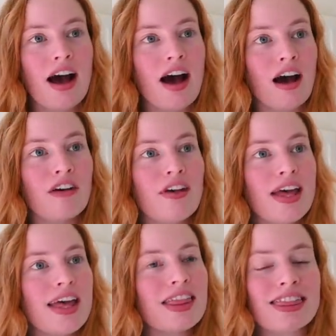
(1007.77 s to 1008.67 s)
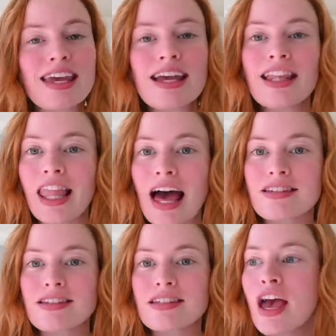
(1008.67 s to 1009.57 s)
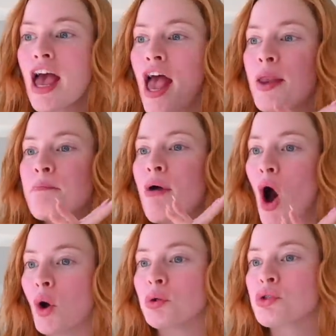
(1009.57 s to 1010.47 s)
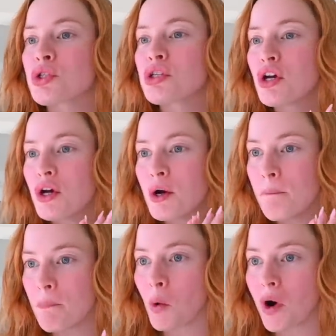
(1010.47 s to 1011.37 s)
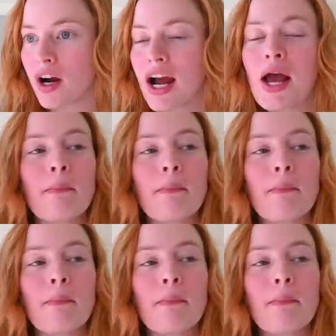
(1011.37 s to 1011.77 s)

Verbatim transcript: of think less and post more.